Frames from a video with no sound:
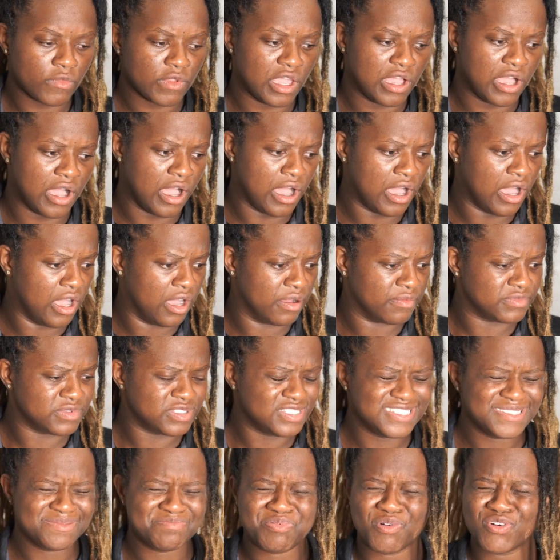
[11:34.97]

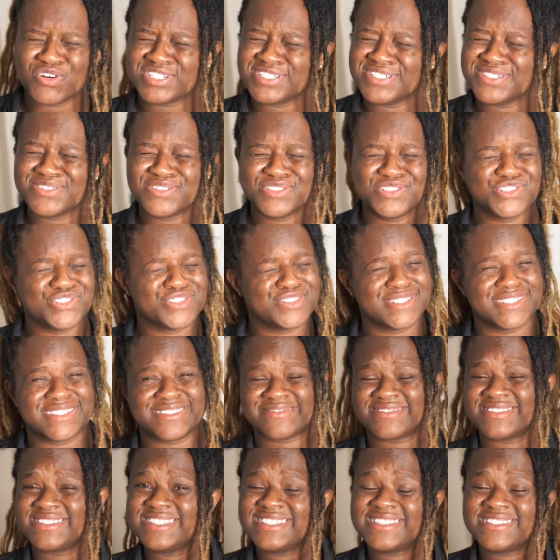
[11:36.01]
the portion control,
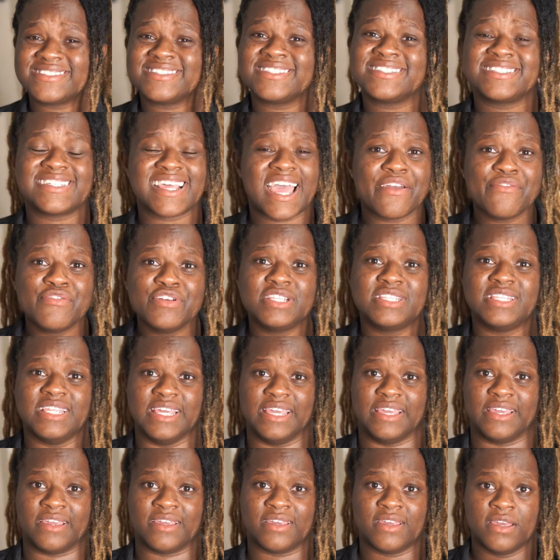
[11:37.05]
it's
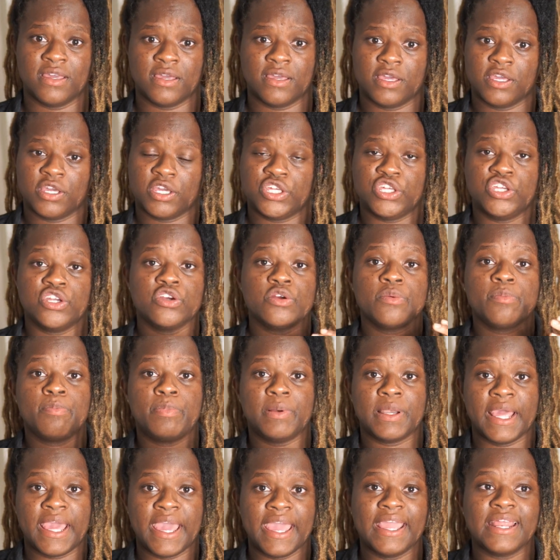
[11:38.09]
everything. Your
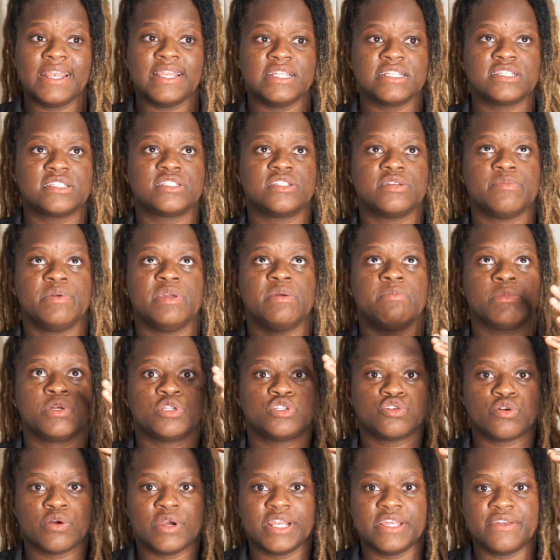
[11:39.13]
plate needs to be
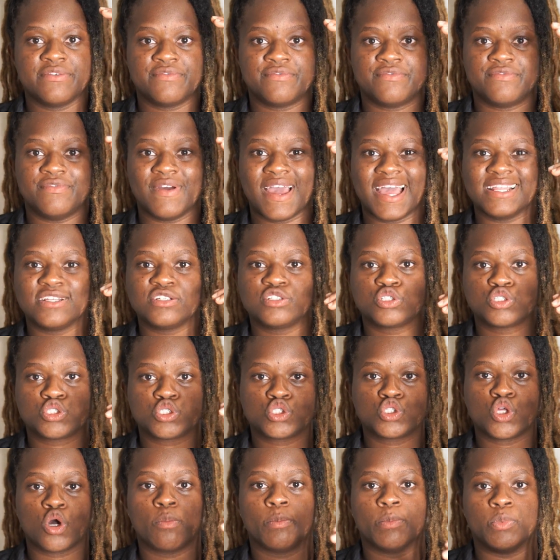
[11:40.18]
majority
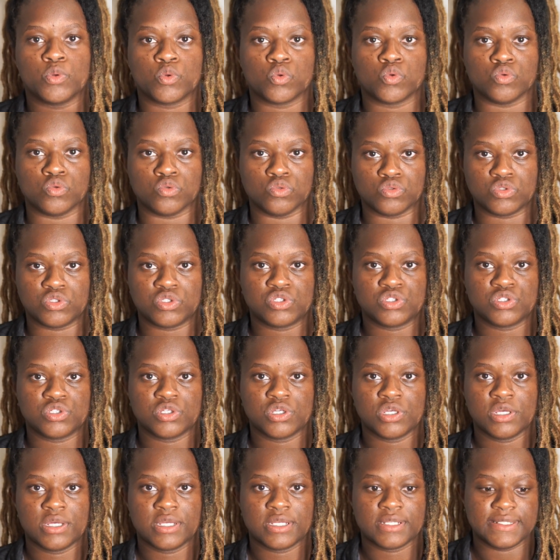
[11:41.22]
vegetables.
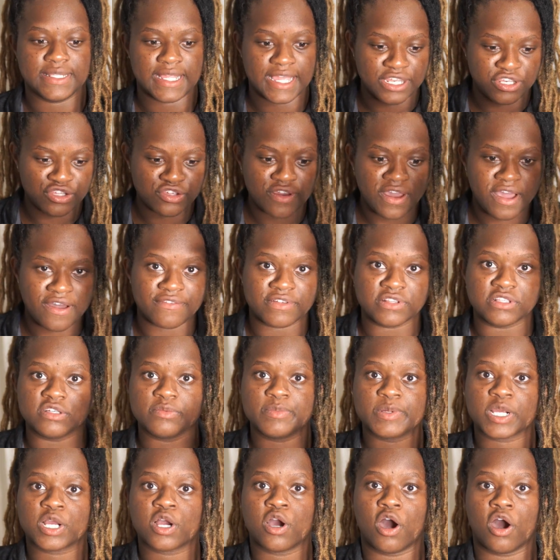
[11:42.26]
Then you have a little
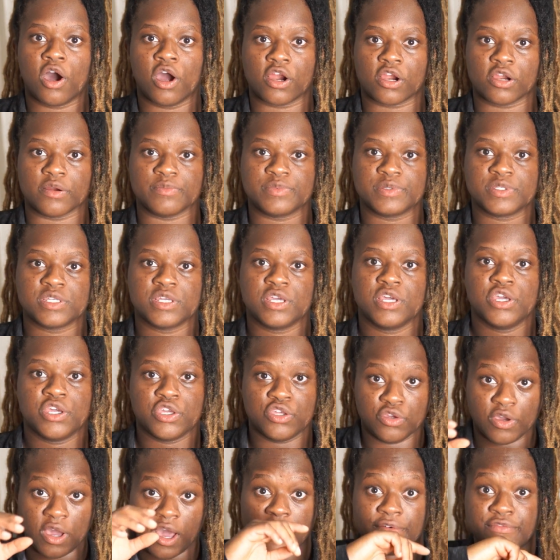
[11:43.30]
bit of carbs.
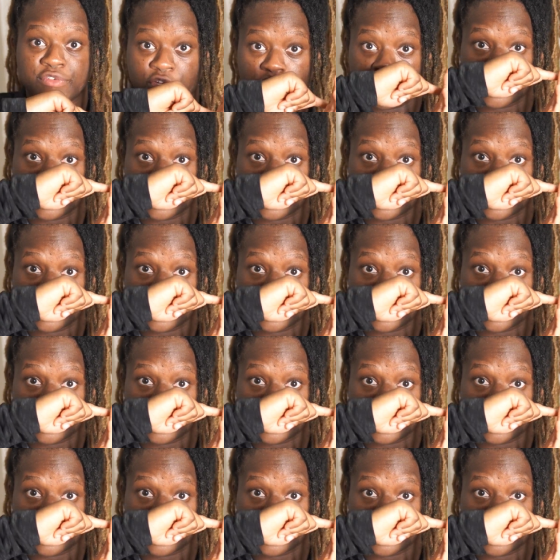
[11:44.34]
You have